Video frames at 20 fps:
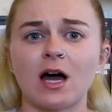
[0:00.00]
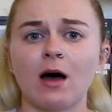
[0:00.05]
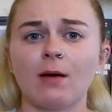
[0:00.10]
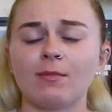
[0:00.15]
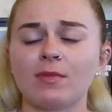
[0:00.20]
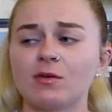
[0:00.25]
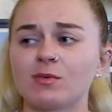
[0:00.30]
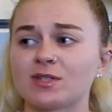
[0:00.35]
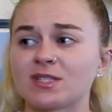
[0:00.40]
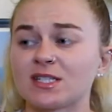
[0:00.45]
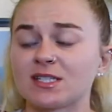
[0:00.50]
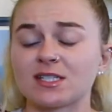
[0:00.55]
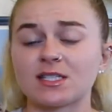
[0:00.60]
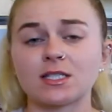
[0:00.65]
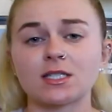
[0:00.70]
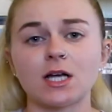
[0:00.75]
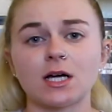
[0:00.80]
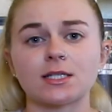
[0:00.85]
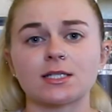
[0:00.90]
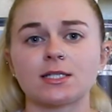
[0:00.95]
It was
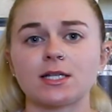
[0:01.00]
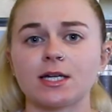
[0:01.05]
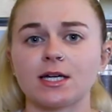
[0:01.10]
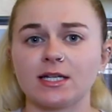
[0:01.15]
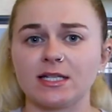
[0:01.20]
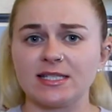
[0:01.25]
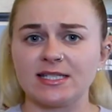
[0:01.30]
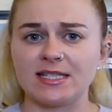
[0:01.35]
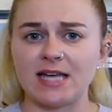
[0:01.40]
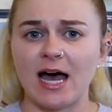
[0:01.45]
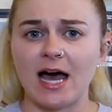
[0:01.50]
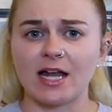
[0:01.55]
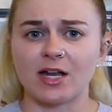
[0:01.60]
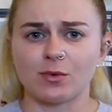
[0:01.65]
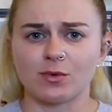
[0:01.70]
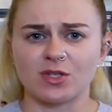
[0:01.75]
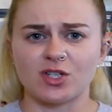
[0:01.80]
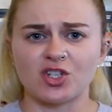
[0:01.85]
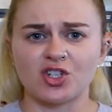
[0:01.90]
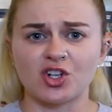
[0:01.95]
disgusting inside.
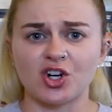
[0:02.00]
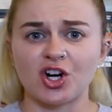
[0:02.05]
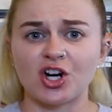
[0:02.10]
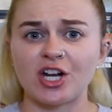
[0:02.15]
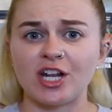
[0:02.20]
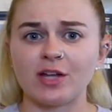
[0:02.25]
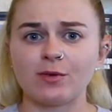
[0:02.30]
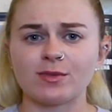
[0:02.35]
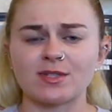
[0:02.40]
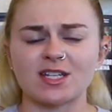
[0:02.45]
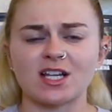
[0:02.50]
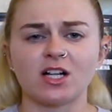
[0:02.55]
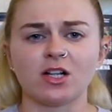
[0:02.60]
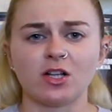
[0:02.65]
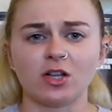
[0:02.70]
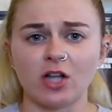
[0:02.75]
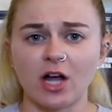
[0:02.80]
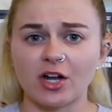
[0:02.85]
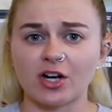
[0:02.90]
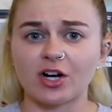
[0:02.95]
It was dirty. It was
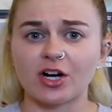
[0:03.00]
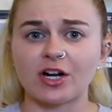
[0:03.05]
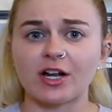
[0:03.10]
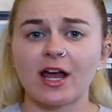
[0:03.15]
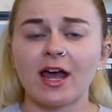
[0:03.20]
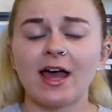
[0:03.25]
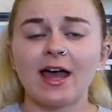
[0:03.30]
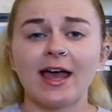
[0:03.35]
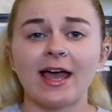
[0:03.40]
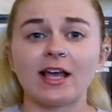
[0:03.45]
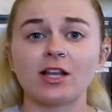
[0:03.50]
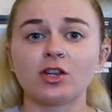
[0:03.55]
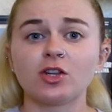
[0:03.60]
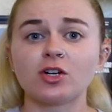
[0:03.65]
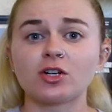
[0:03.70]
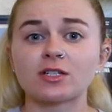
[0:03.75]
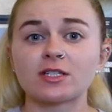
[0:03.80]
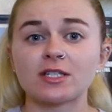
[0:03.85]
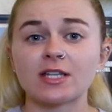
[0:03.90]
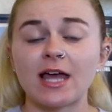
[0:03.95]
cluttered. It
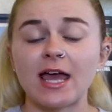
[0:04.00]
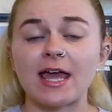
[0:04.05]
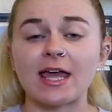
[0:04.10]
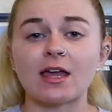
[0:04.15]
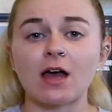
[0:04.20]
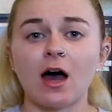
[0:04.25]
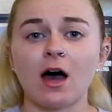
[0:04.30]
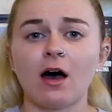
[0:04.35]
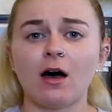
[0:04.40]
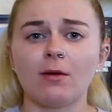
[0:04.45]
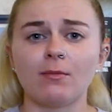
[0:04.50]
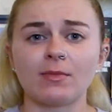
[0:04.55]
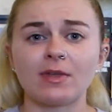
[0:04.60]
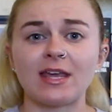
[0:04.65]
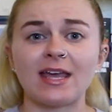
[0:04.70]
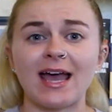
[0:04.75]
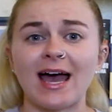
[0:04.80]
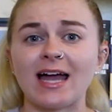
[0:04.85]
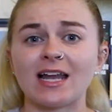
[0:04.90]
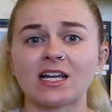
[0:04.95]
looked like
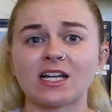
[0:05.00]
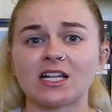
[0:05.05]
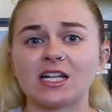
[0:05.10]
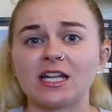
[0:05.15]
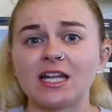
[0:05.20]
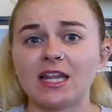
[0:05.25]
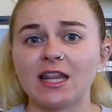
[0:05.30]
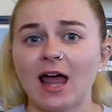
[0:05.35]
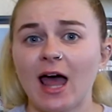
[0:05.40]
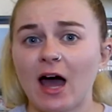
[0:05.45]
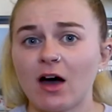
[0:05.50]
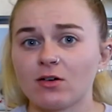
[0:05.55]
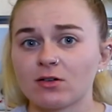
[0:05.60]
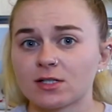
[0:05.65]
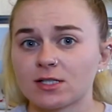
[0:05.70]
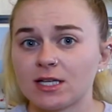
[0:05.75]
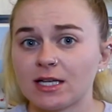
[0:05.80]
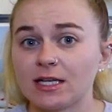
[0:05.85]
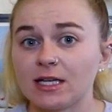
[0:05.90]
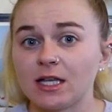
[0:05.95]
he hadn't cleaned the
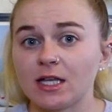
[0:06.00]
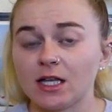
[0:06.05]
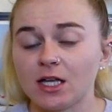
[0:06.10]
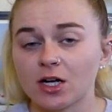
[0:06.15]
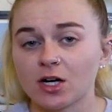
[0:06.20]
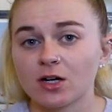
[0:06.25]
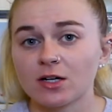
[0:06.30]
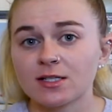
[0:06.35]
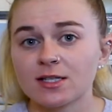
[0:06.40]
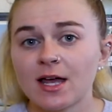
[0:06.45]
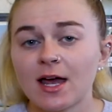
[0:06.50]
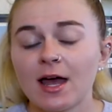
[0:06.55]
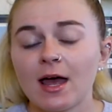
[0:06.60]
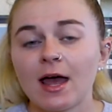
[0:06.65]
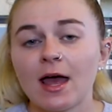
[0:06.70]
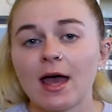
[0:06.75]
house in years.